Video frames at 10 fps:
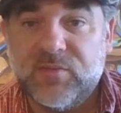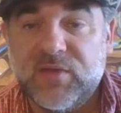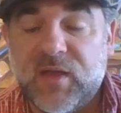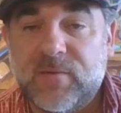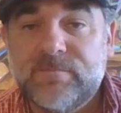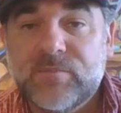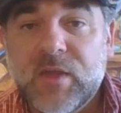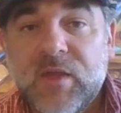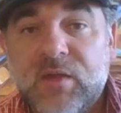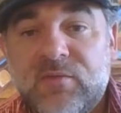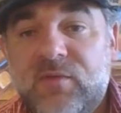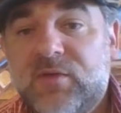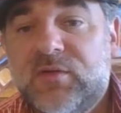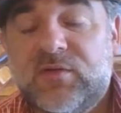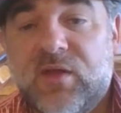say. For
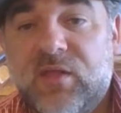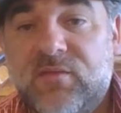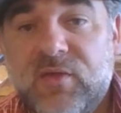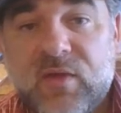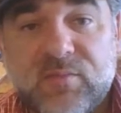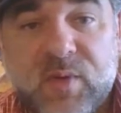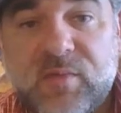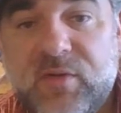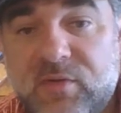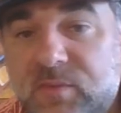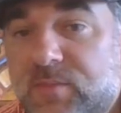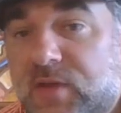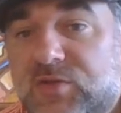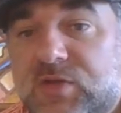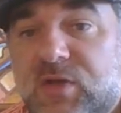instance, all of you have probably heard me
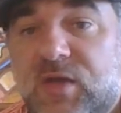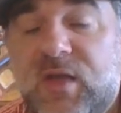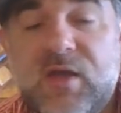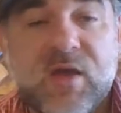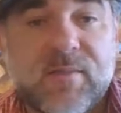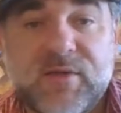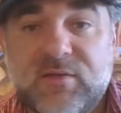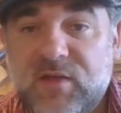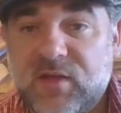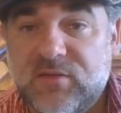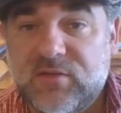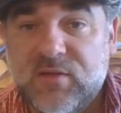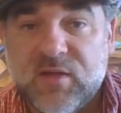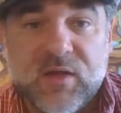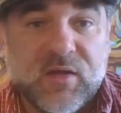mention a common sense.
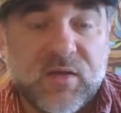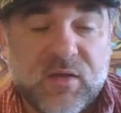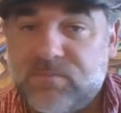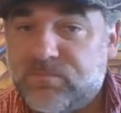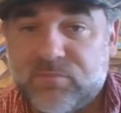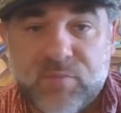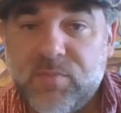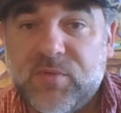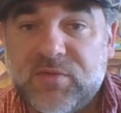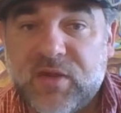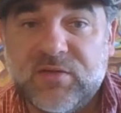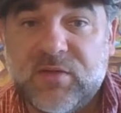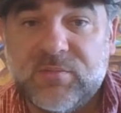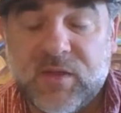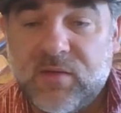People say
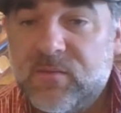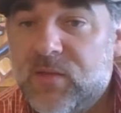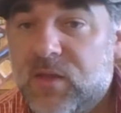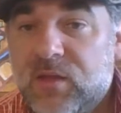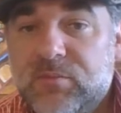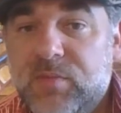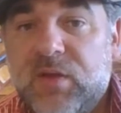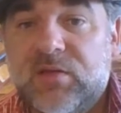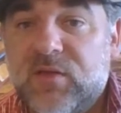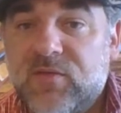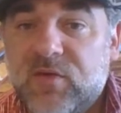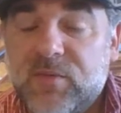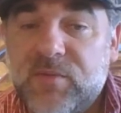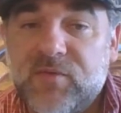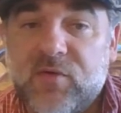something because they've heard it
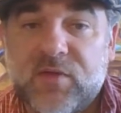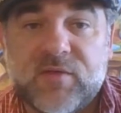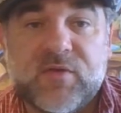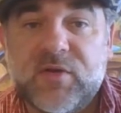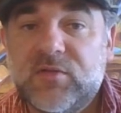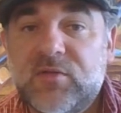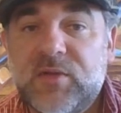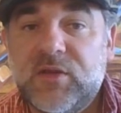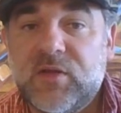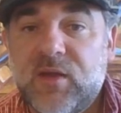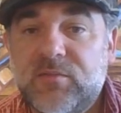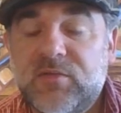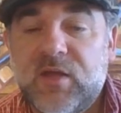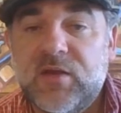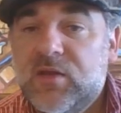before and they've heard it so many times
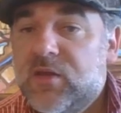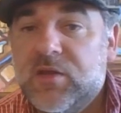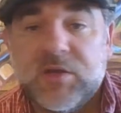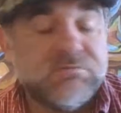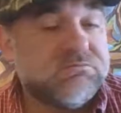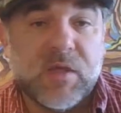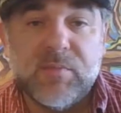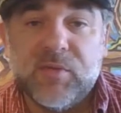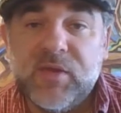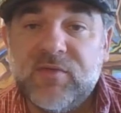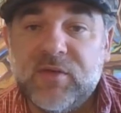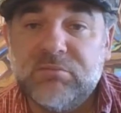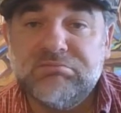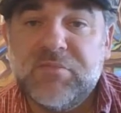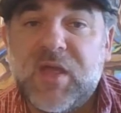that they believe it,
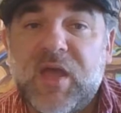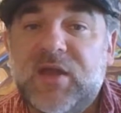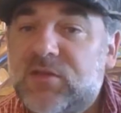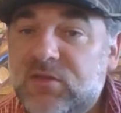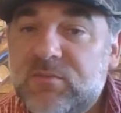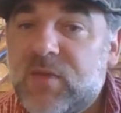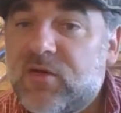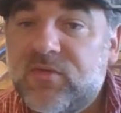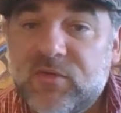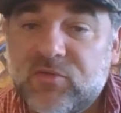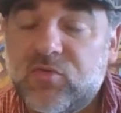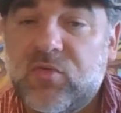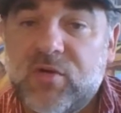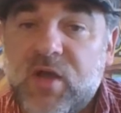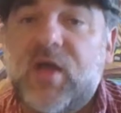and it doesn't matter if it's true
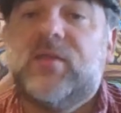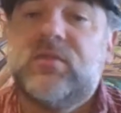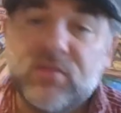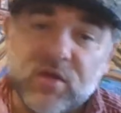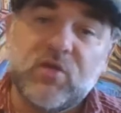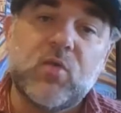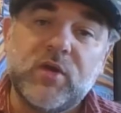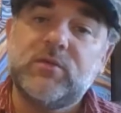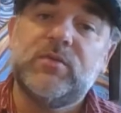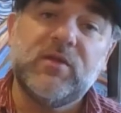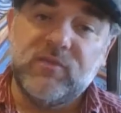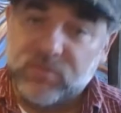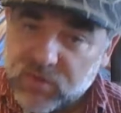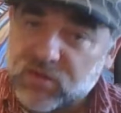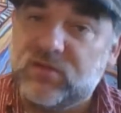or not. They're going to believe it
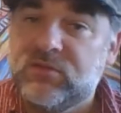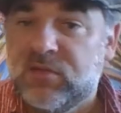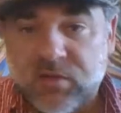because